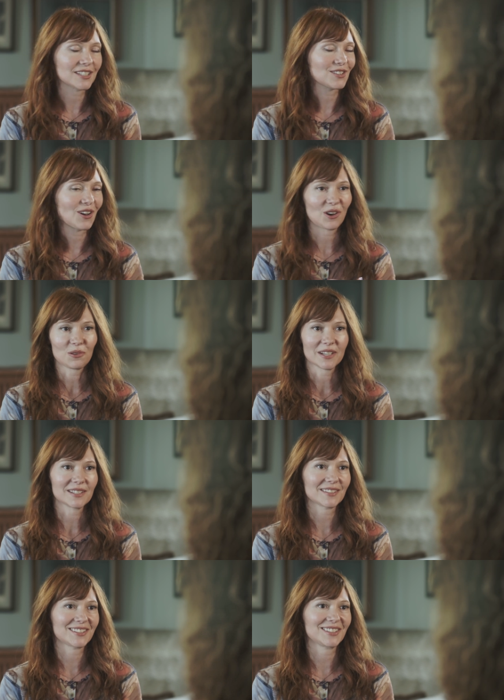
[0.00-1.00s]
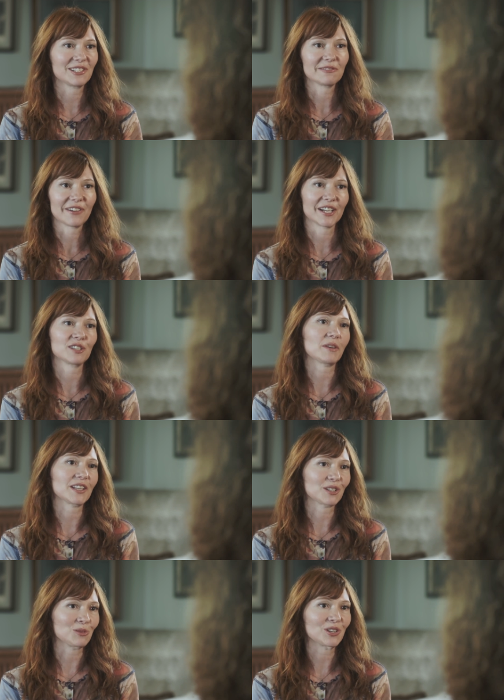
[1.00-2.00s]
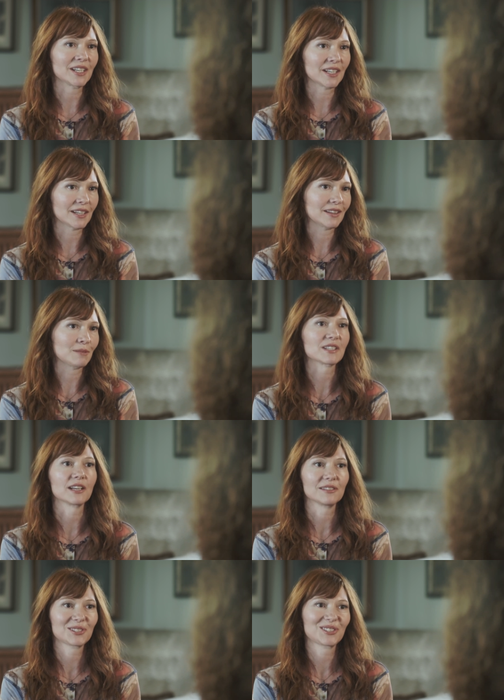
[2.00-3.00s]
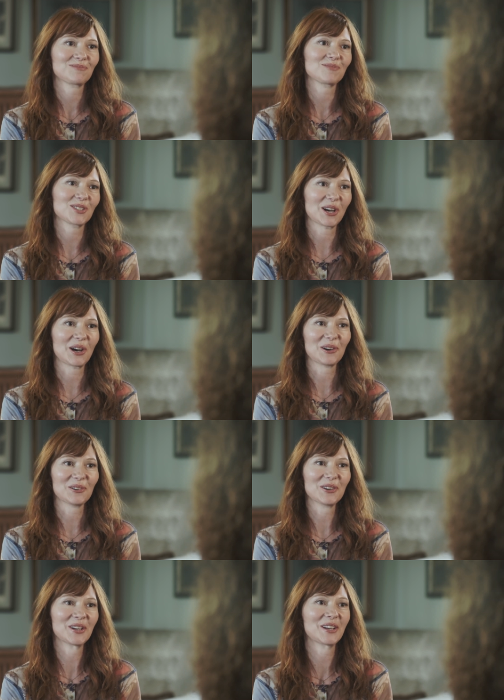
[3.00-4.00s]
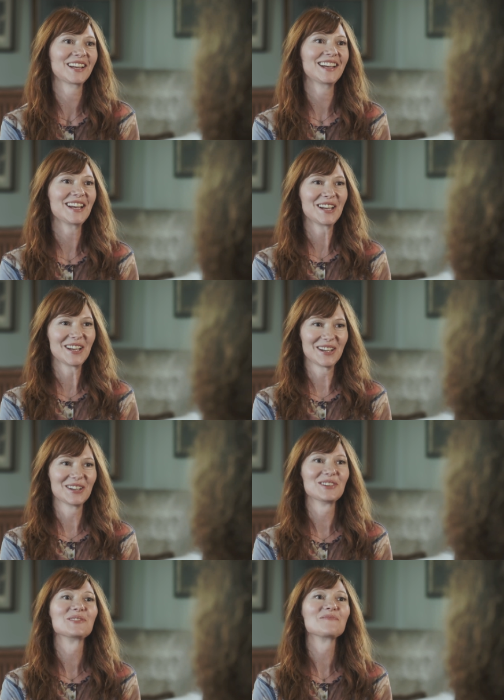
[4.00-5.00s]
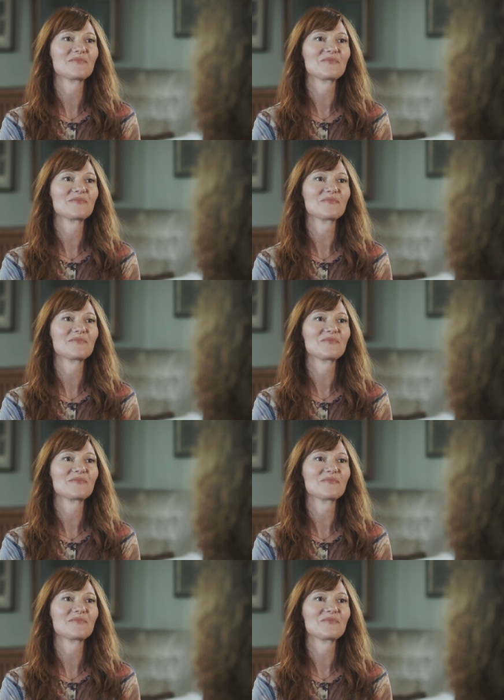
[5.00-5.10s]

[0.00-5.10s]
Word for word: it's always defined by the community themselves. Mm -hmm. So So Pine Ridge.